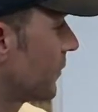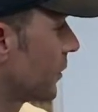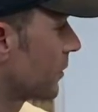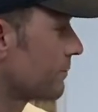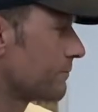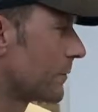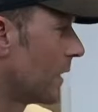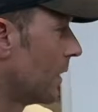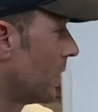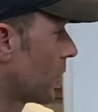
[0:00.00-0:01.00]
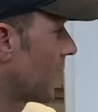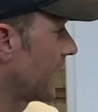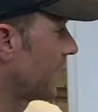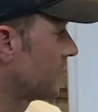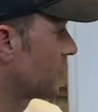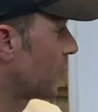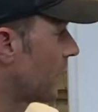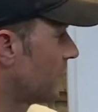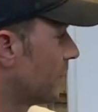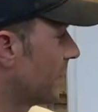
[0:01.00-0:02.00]
if you're cranking out
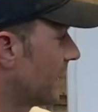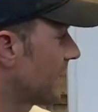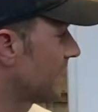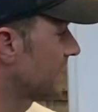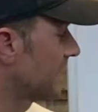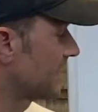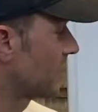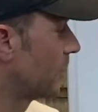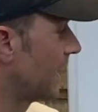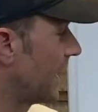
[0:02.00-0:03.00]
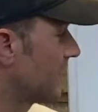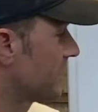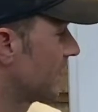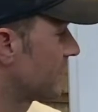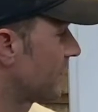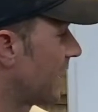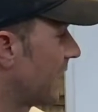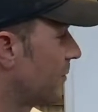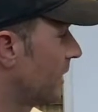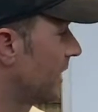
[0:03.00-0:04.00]
12 a minute. That's not so bad. So that's
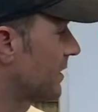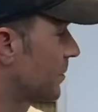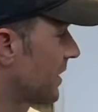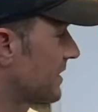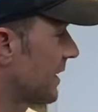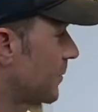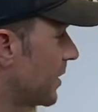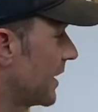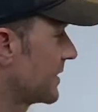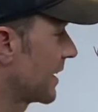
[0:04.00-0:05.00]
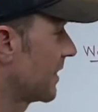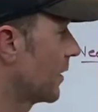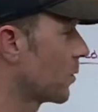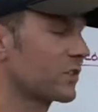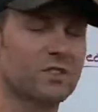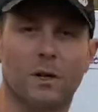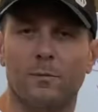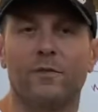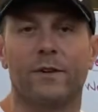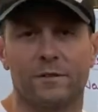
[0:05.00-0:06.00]
five minutes plus 10 minutes. I think we're
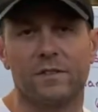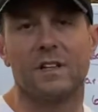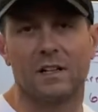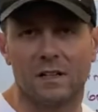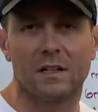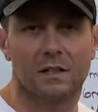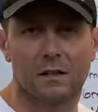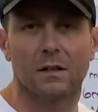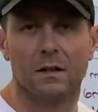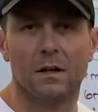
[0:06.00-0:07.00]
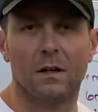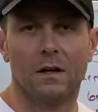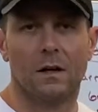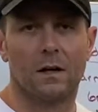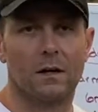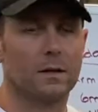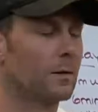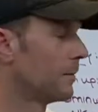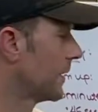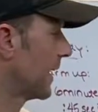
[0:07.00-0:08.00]
sub 15 here. Um,